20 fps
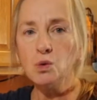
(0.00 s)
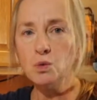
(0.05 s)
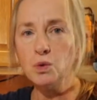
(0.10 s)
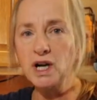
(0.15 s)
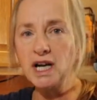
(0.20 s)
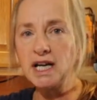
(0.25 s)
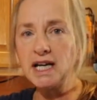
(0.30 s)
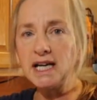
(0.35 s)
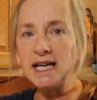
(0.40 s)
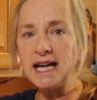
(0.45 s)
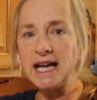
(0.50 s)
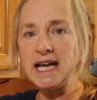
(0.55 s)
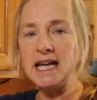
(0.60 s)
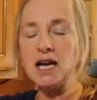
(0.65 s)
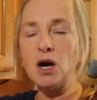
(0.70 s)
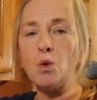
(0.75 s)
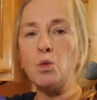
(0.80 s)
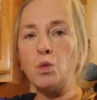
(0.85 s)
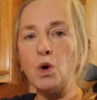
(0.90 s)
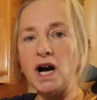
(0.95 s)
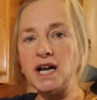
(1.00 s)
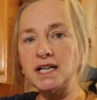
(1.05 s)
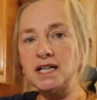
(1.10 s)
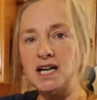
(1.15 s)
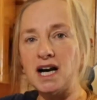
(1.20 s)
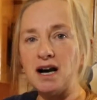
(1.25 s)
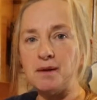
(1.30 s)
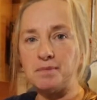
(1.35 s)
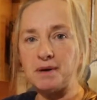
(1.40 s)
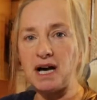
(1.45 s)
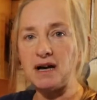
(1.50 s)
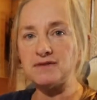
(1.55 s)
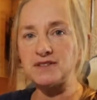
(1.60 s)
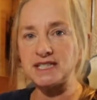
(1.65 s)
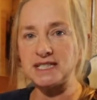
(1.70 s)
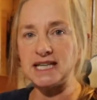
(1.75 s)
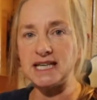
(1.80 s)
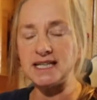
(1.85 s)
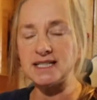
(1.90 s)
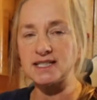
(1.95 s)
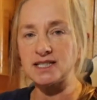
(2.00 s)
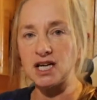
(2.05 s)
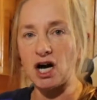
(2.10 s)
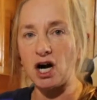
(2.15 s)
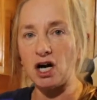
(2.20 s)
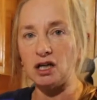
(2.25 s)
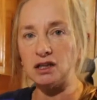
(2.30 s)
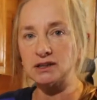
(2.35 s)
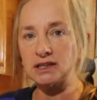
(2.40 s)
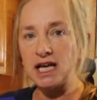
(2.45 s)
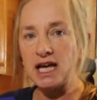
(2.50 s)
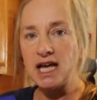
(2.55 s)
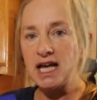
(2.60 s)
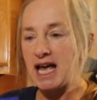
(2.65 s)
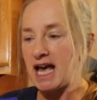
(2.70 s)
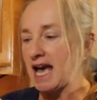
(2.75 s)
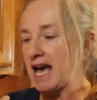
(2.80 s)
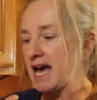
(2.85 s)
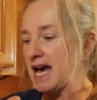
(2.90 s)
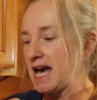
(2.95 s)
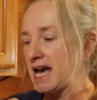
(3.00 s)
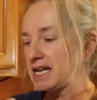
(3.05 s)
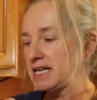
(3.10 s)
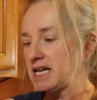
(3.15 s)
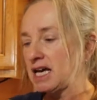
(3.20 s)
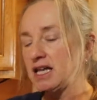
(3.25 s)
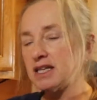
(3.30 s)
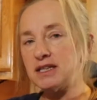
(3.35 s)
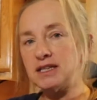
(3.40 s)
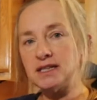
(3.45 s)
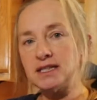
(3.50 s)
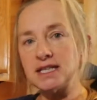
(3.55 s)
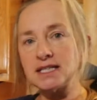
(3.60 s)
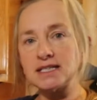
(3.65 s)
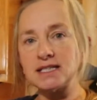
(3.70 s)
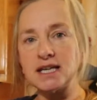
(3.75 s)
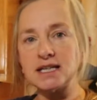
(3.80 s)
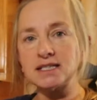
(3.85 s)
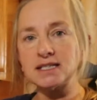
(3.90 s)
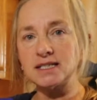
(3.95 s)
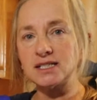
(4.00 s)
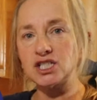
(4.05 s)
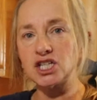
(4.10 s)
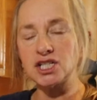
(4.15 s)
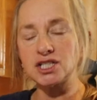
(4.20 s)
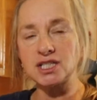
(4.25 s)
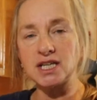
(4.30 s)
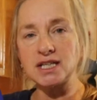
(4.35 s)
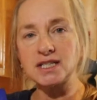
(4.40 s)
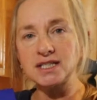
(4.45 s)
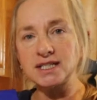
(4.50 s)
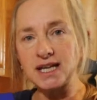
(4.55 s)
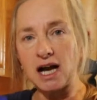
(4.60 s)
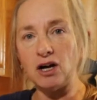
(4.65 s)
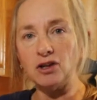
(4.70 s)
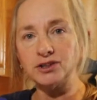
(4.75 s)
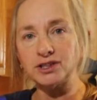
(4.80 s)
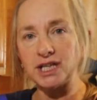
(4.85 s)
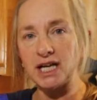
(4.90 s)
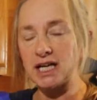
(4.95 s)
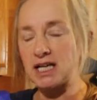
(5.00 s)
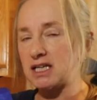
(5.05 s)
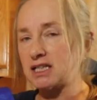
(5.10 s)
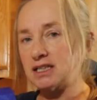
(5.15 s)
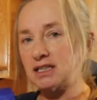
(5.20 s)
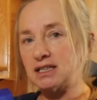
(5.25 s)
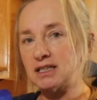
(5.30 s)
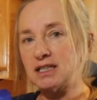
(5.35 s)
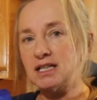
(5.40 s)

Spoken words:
We're going to need 1 cup of sea salt, and this is just a Celtic